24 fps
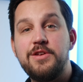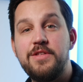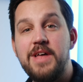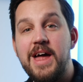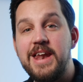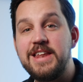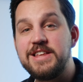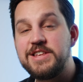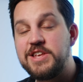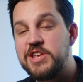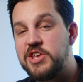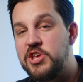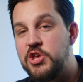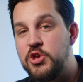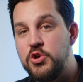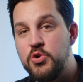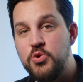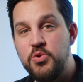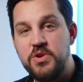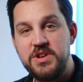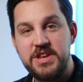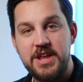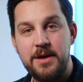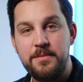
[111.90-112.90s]
So that is
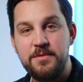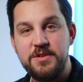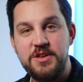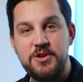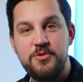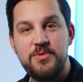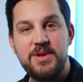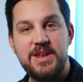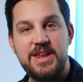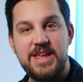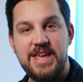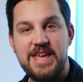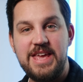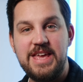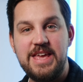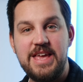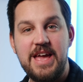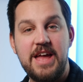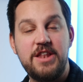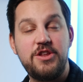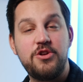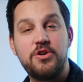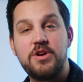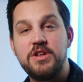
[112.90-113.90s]
Q, W, and
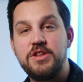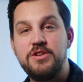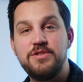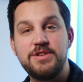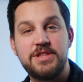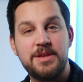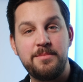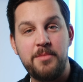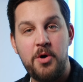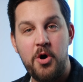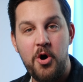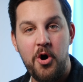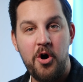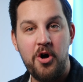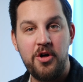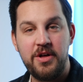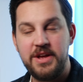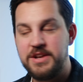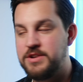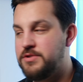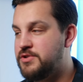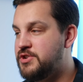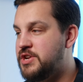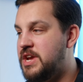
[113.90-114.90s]
E and you can use them all
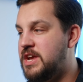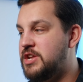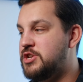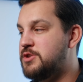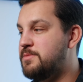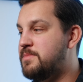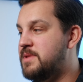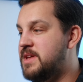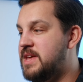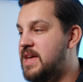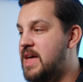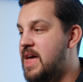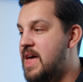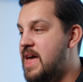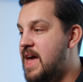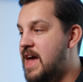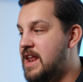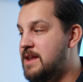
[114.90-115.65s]
interchangeably